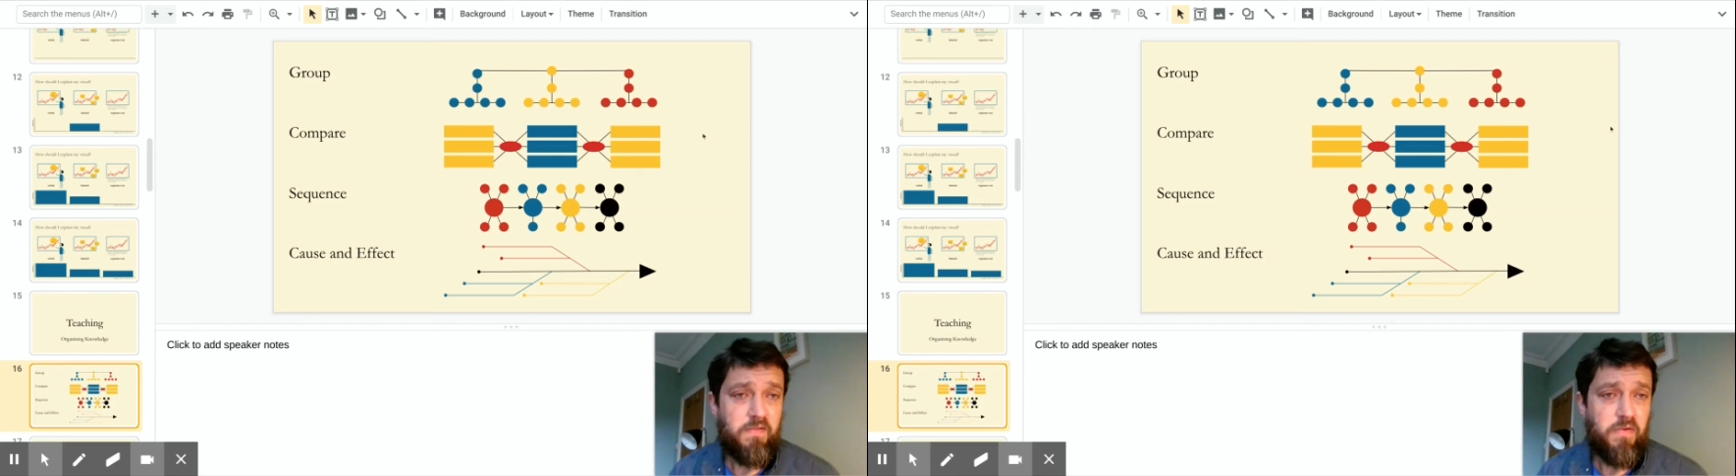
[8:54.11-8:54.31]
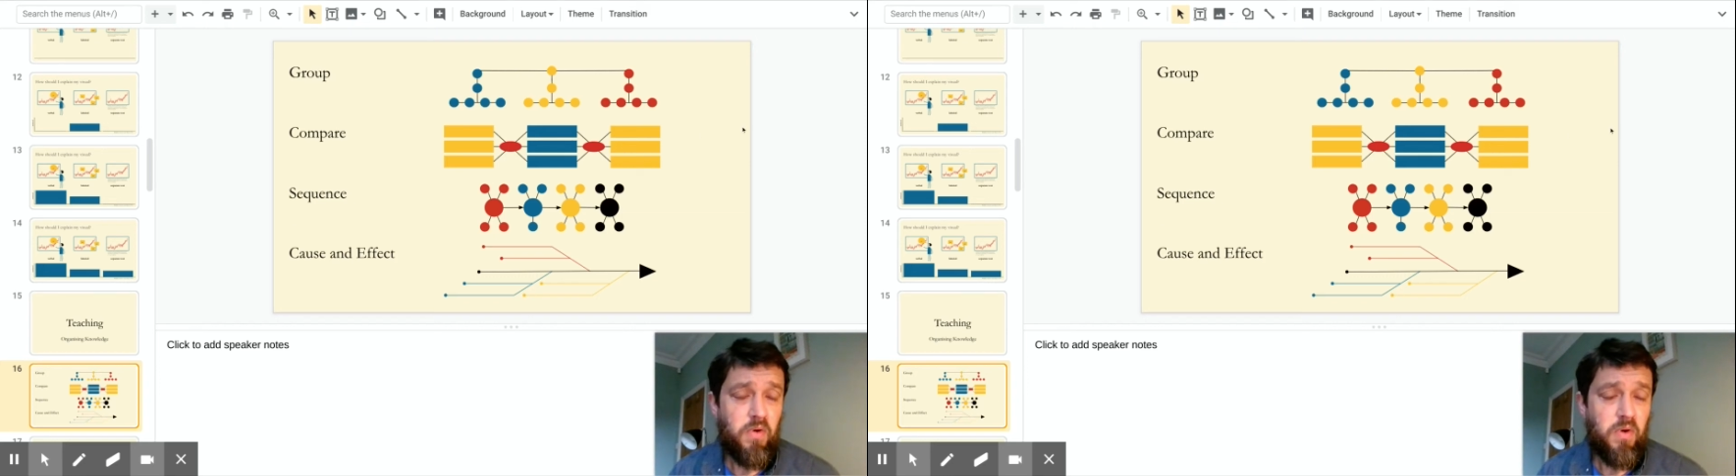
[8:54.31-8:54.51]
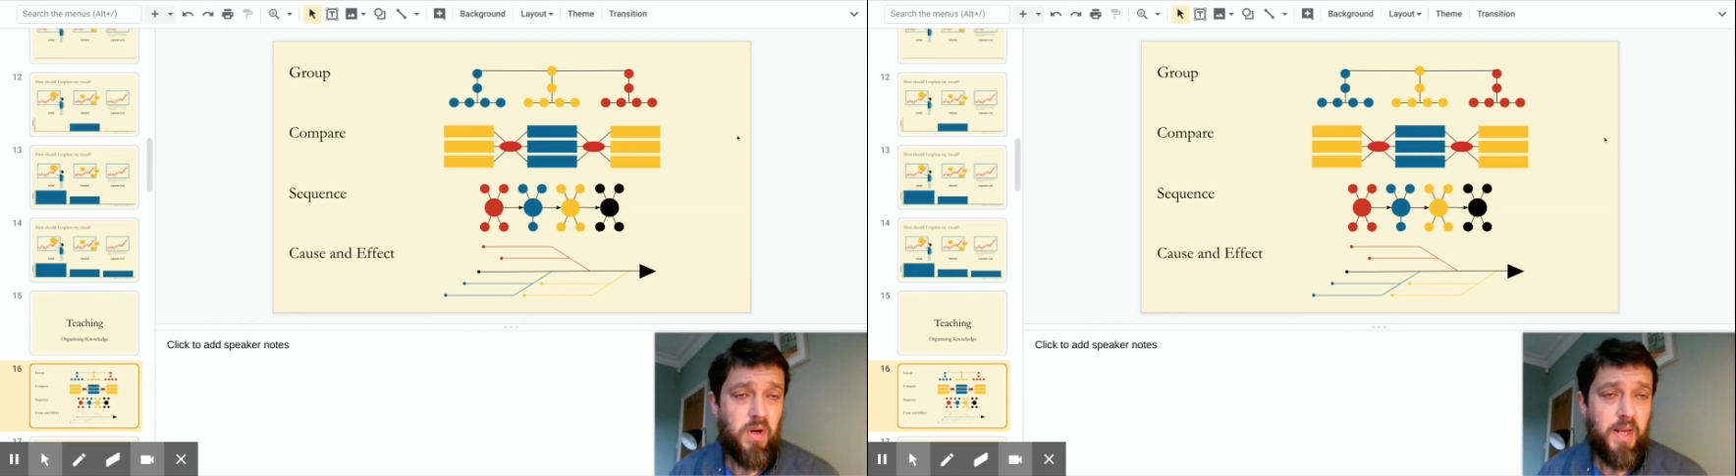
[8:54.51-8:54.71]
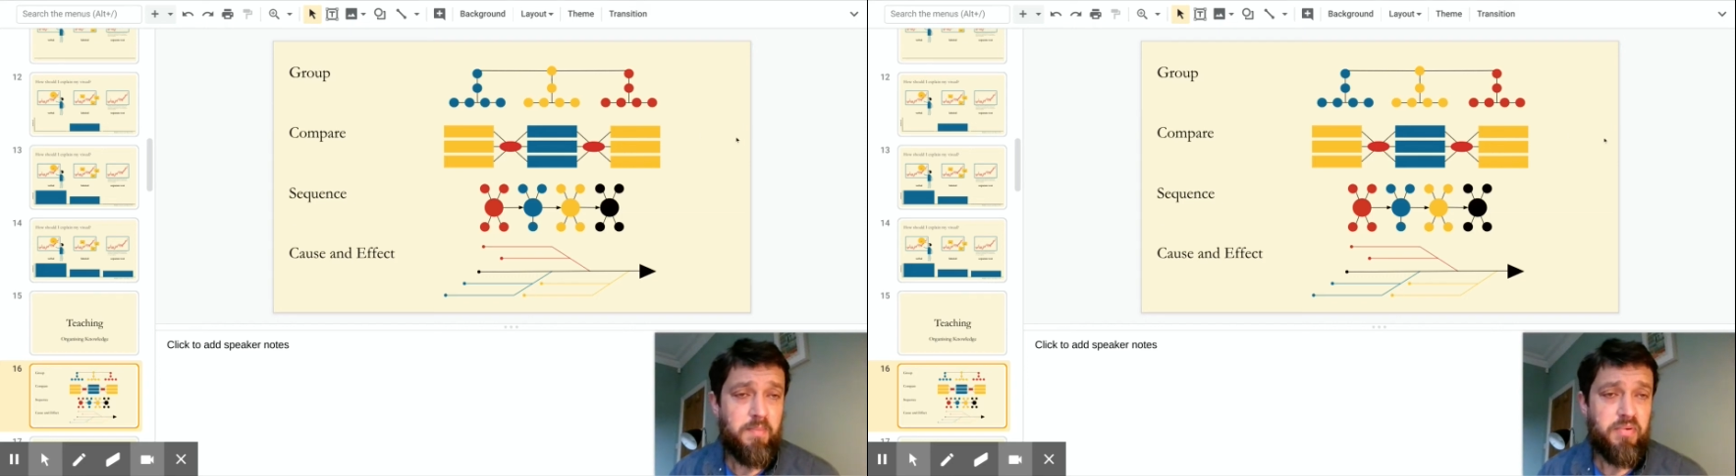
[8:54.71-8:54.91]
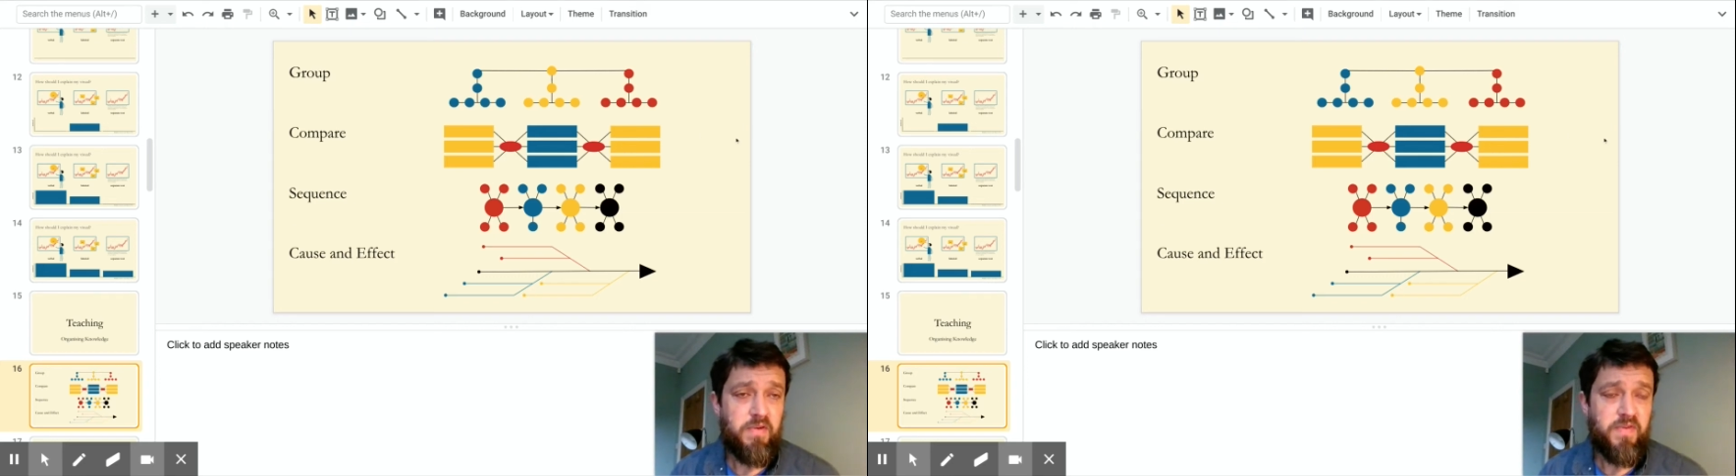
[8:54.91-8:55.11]
for
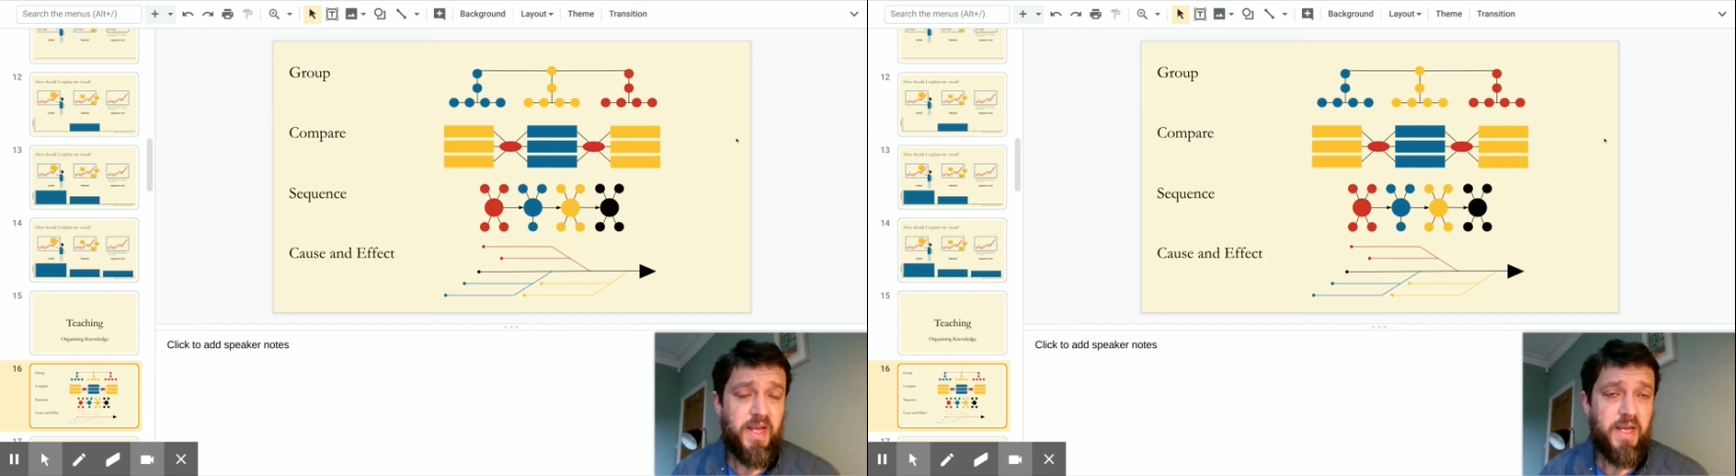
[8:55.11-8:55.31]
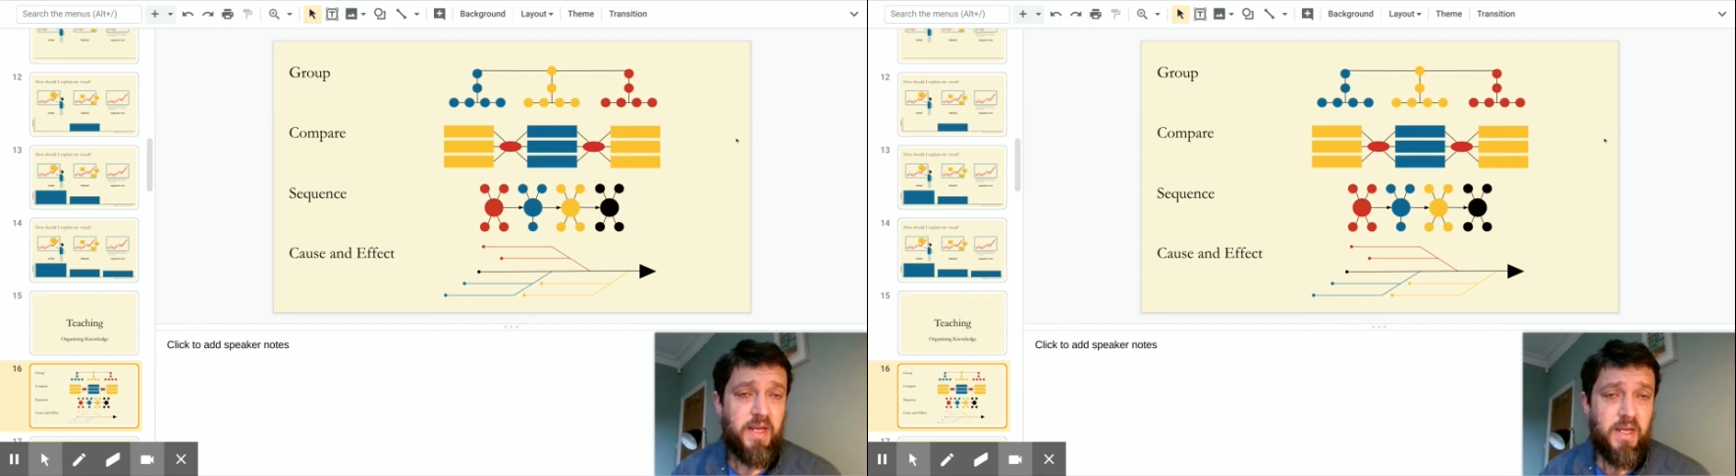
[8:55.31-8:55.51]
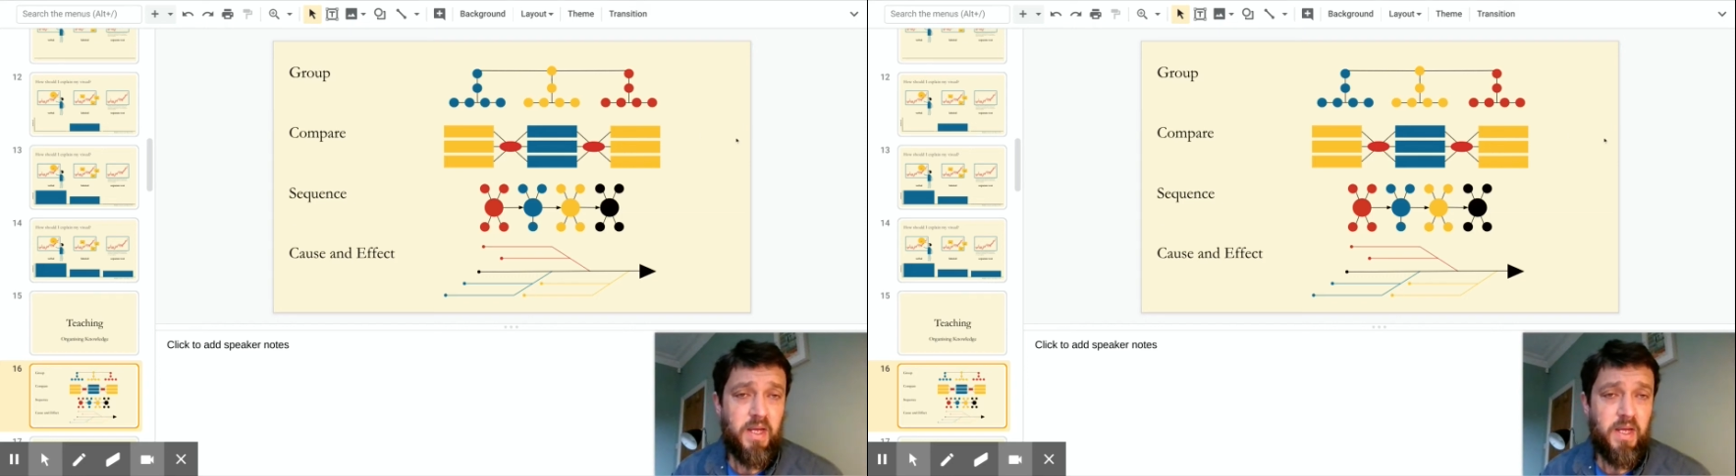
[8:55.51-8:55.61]
improving